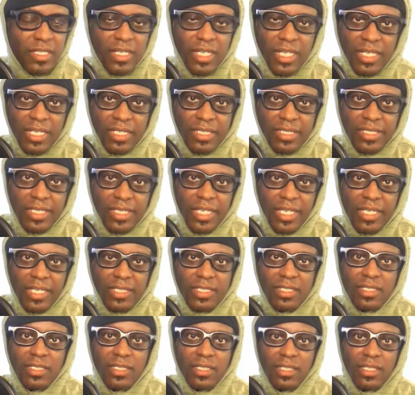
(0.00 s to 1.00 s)
the United
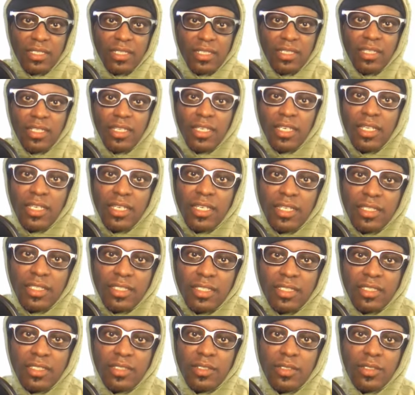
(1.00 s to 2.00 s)
States, and
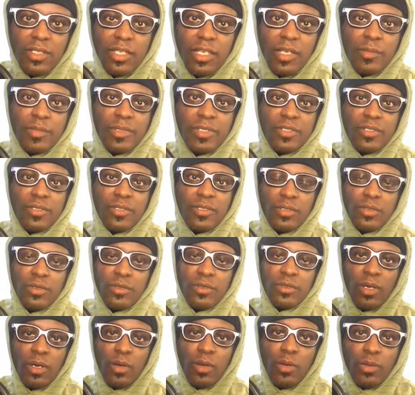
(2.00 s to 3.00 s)
it still comes
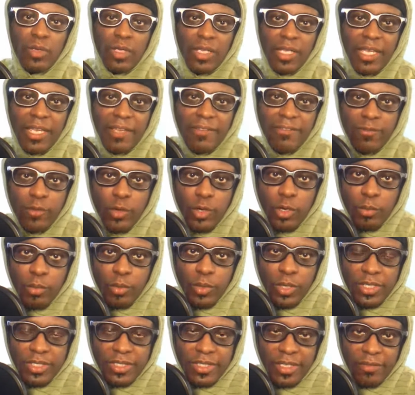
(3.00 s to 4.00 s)
to only
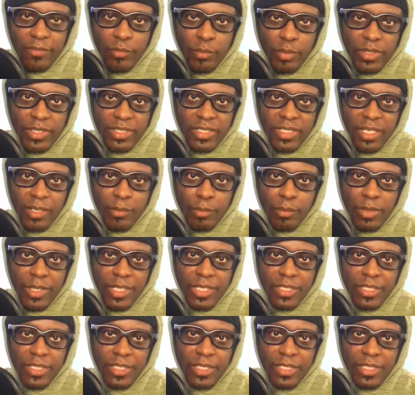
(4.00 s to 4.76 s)
4.7 percent.